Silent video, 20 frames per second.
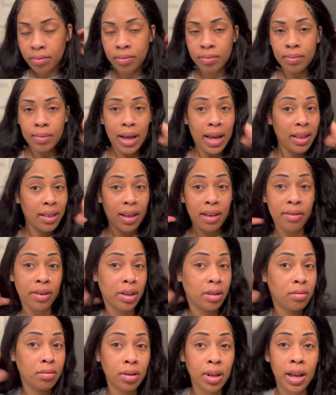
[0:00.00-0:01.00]
I love
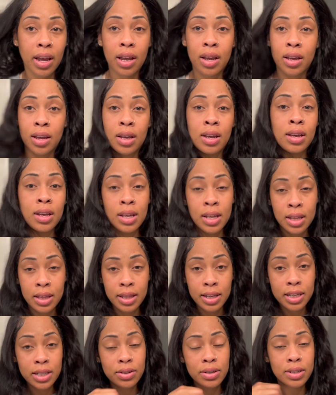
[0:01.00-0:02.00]
it. Like,
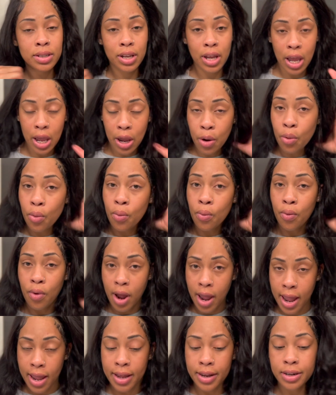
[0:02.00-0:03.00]
this was a
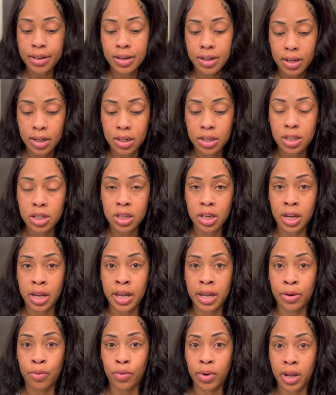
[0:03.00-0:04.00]
great
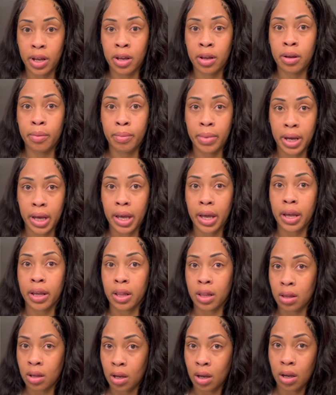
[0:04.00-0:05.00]
Shein wig buy.
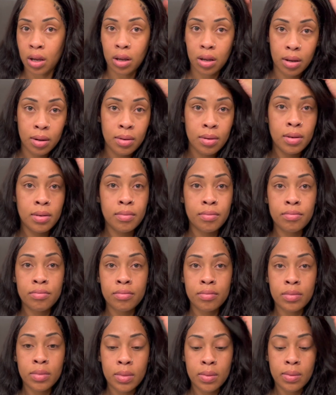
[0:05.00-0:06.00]
Like,
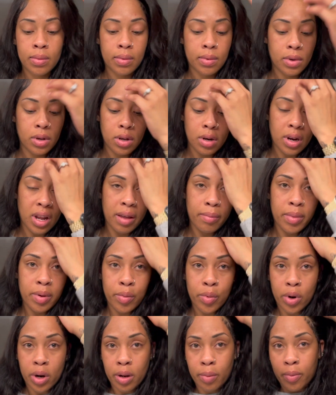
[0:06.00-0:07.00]
could not be
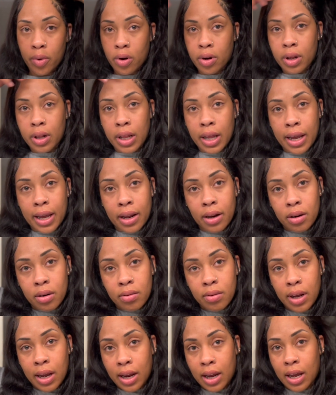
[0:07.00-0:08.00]
more glad
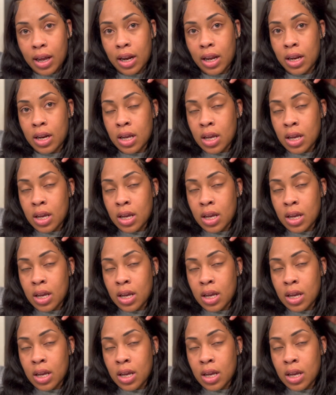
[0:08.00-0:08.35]
I got it.